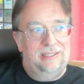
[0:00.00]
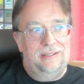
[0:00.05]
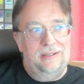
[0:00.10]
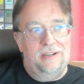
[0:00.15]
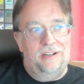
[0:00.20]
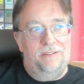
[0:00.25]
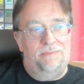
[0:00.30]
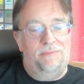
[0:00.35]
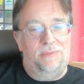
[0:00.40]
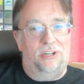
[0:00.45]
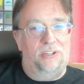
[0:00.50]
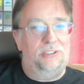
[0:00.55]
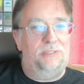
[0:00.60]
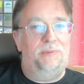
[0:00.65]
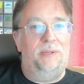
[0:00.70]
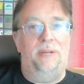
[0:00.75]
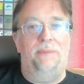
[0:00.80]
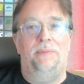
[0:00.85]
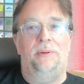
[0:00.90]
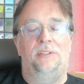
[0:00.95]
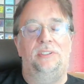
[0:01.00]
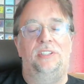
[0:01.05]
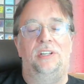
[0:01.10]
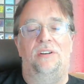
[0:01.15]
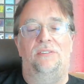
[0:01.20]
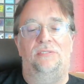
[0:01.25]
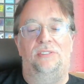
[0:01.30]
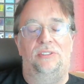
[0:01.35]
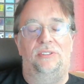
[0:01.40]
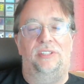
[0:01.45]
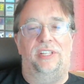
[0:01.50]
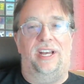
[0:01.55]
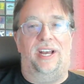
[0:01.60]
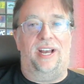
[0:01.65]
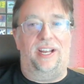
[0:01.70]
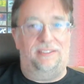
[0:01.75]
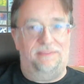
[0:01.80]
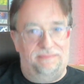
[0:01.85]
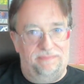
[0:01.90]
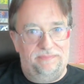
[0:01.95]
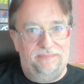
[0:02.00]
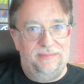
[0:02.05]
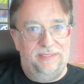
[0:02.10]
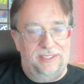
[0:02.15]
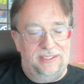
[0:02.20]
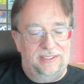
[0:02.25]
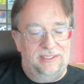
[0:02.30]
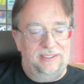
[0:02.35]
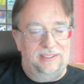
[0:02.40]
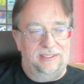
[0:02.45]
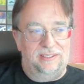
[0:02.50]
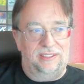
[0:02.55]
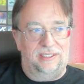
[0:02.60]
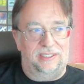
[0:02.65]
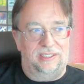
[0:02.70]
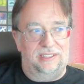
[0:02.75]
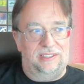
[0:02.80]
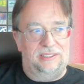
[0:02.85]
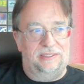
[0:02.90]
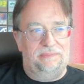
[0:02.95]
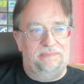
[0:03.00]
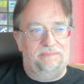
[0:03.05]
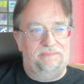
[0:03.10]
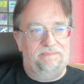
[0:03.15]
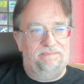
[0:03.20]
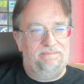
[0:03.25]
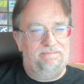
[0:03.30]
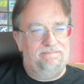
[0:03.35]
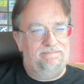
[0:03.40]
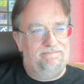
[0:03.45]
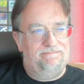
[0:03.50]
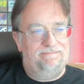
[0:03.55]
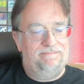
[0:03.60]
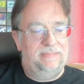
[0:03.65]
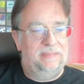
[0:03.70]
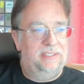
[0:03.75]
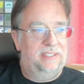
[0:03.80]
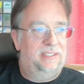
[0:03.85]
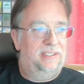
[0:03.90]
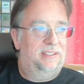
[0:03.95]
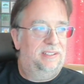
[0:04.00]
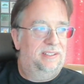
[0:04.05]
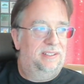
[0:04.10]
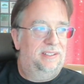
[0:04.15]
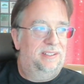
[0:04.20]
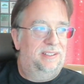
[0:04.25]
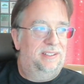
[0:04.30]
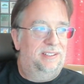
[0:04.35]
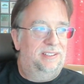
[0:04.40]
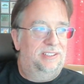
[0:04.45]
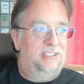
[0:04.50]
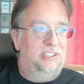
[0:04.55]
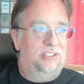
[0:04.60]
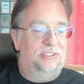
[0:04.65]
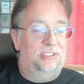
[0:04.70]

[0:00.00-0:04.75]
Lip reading: Most people don't do that. Um, so to